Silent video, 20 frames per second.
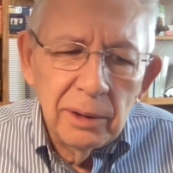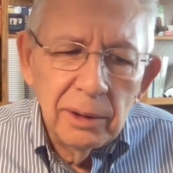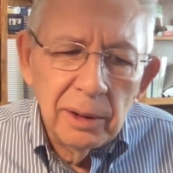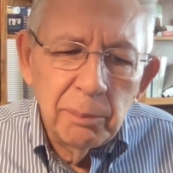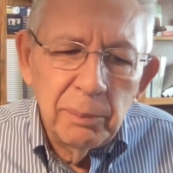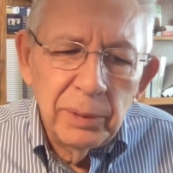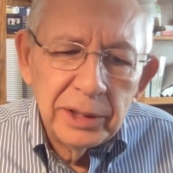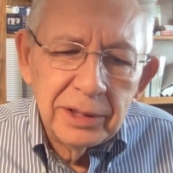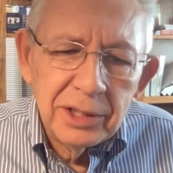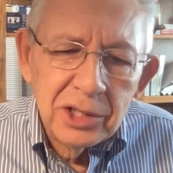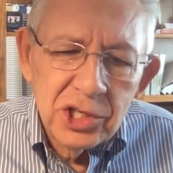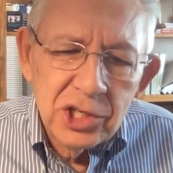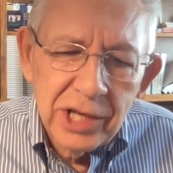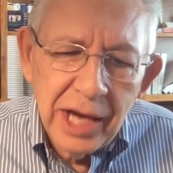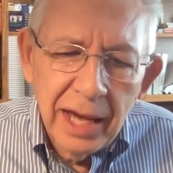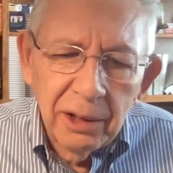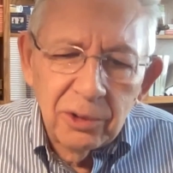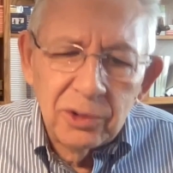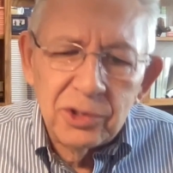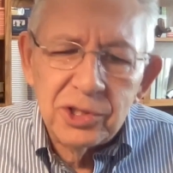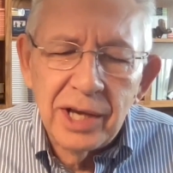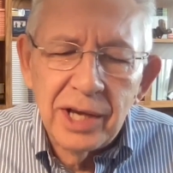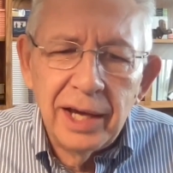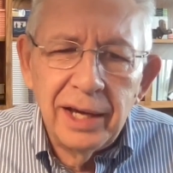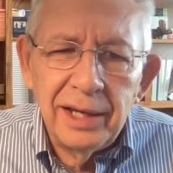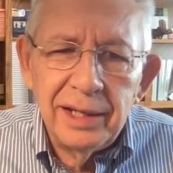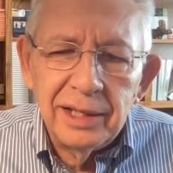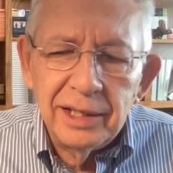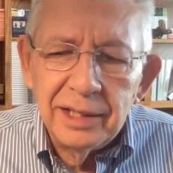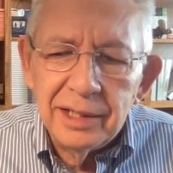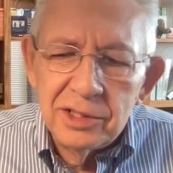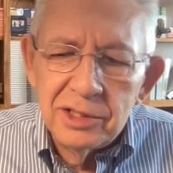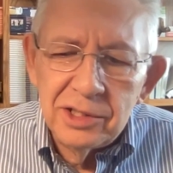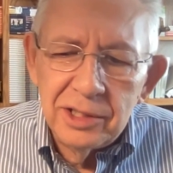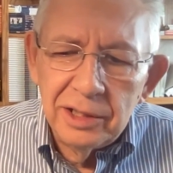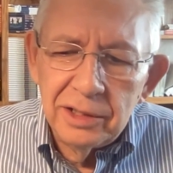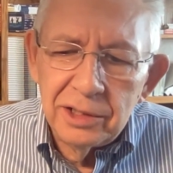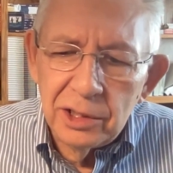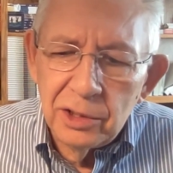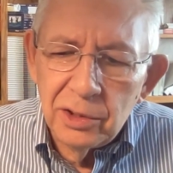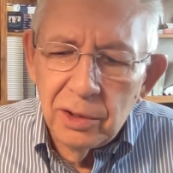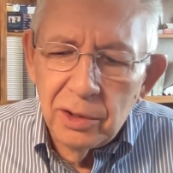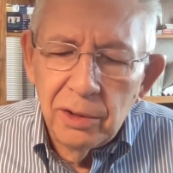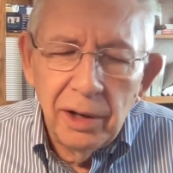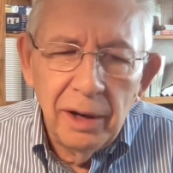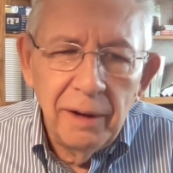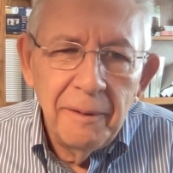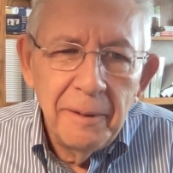But the shadow side is that they're